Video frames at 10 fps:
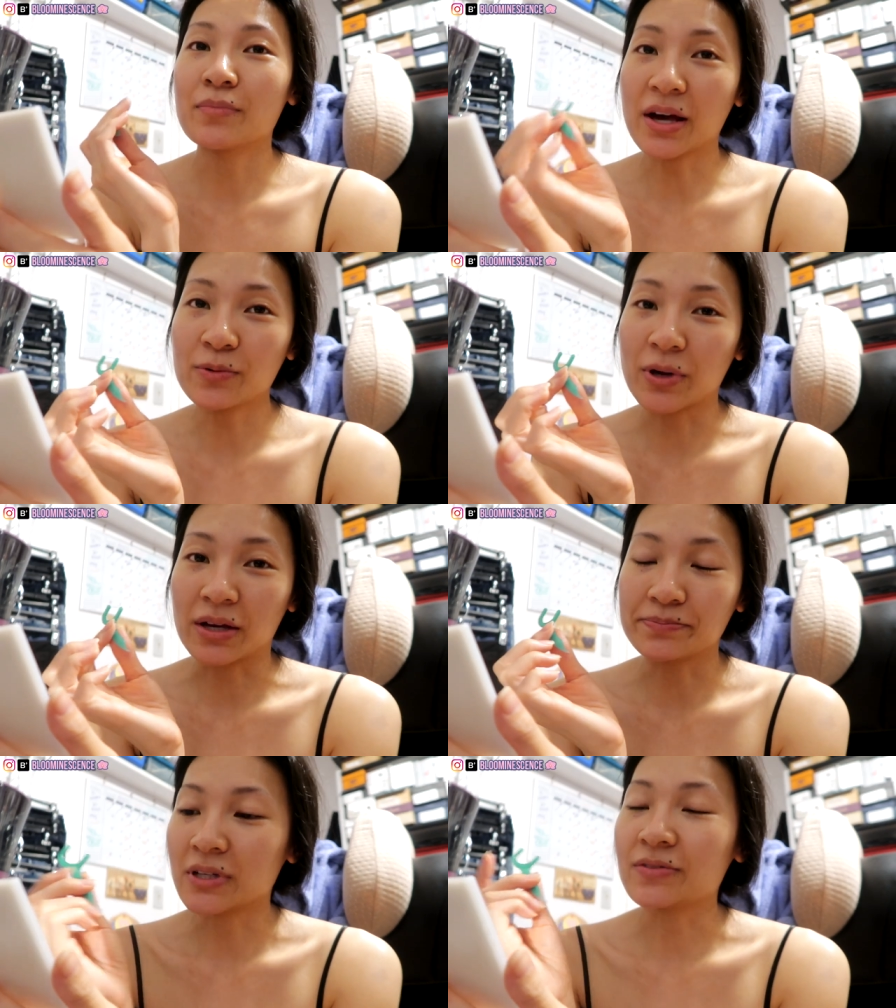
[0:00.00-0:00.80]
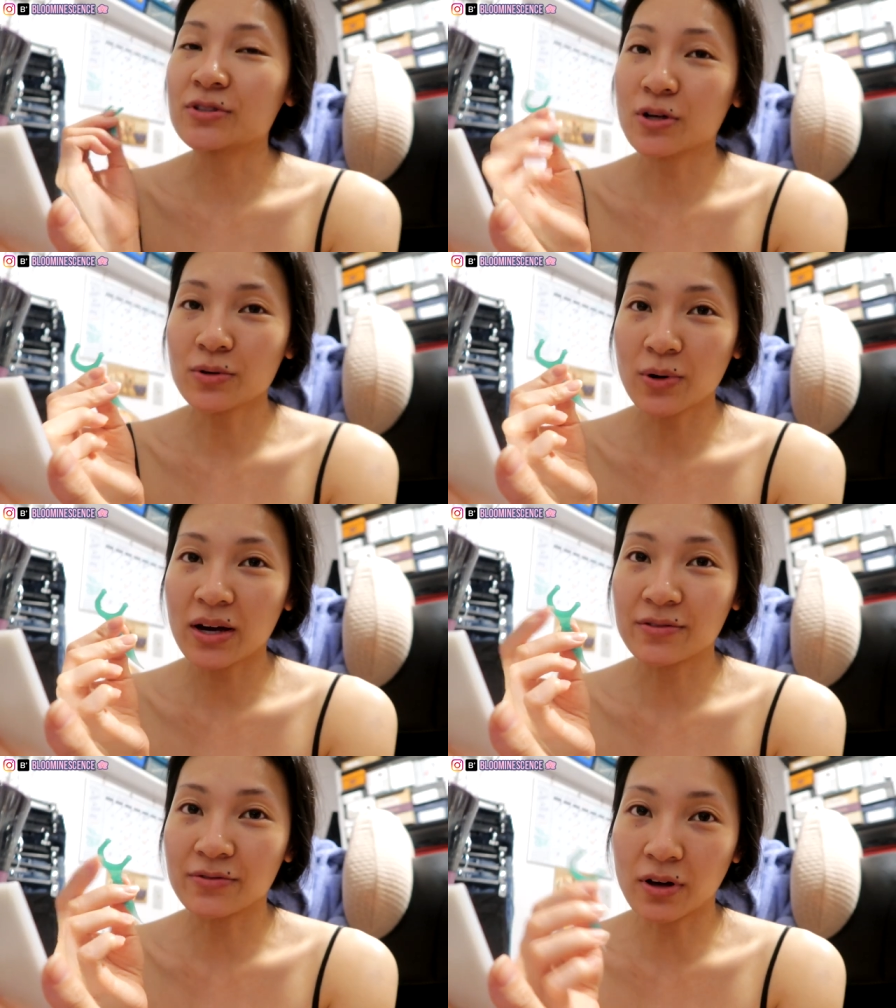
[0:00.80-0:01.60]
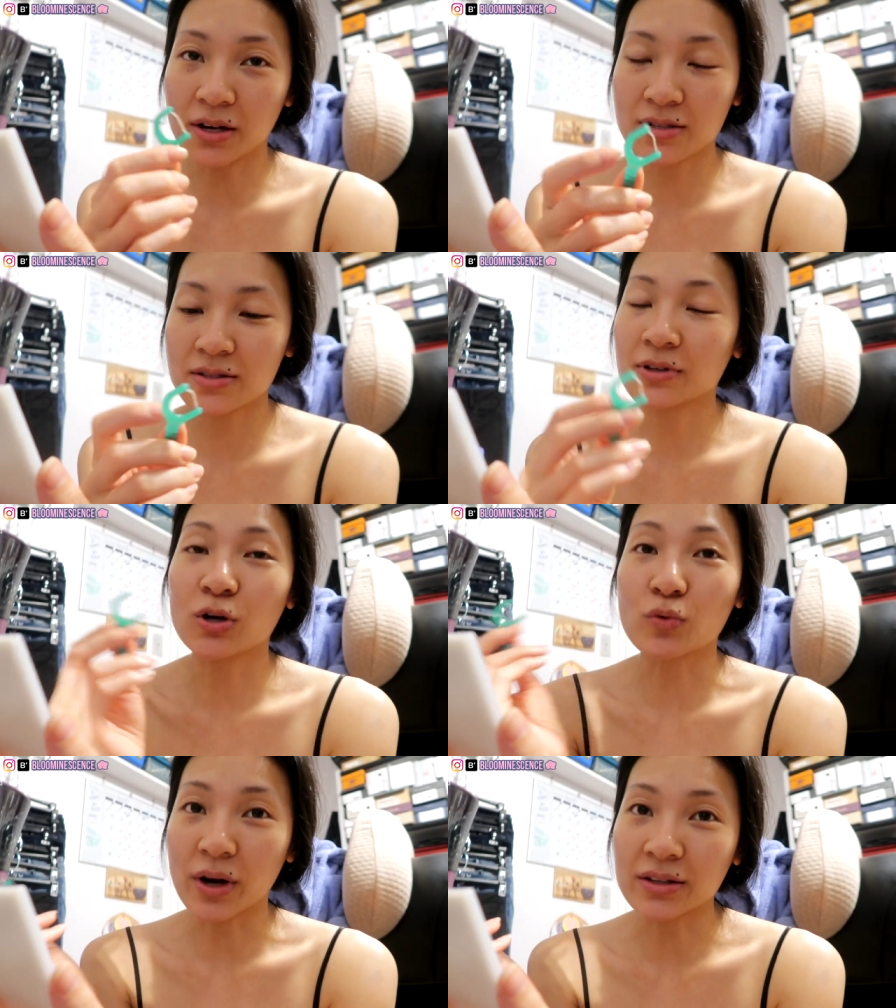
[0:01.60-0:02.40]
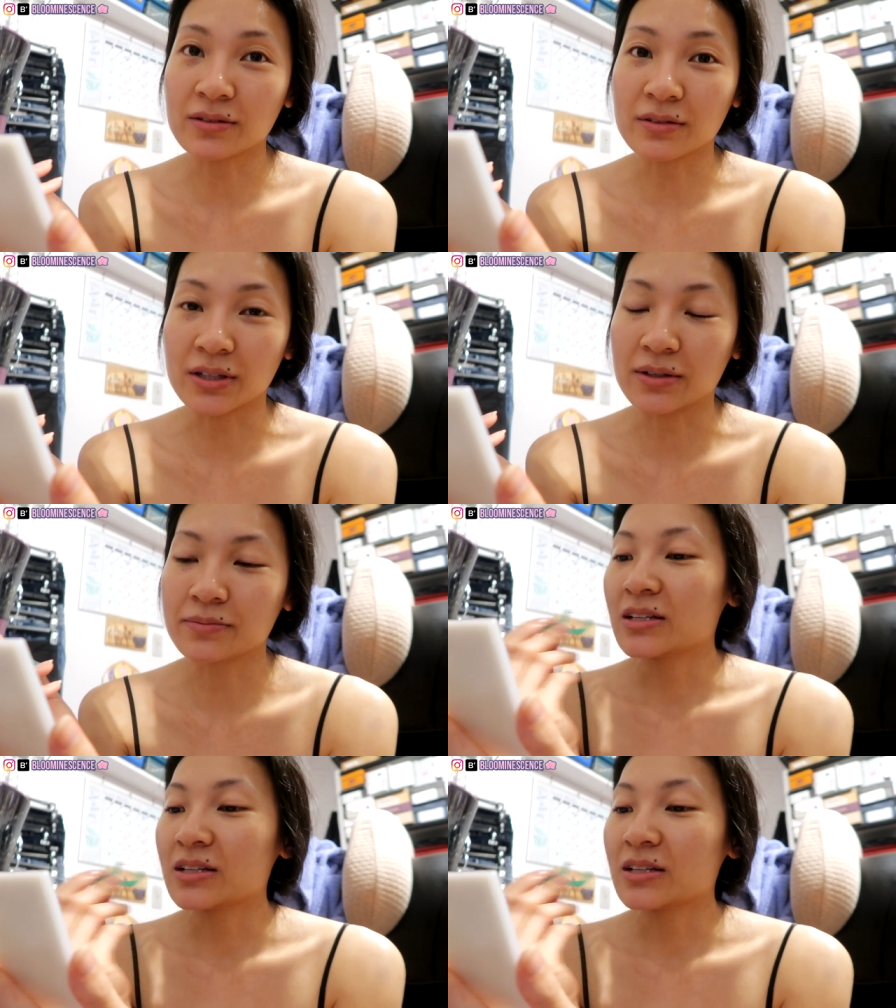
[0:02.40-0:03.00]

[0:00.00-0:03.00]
By the way, if you don't know how to floss correctly,